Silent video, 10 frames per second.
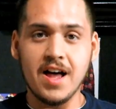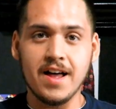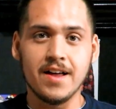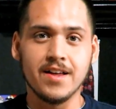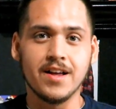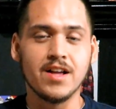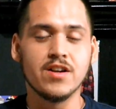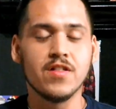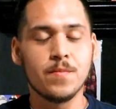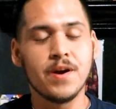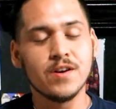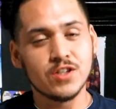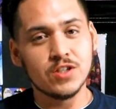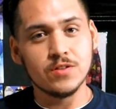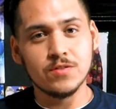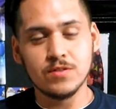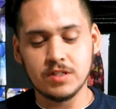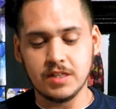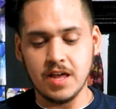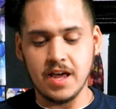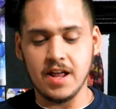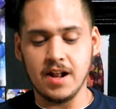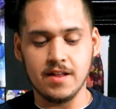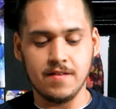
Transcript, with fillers: another pair of shoes that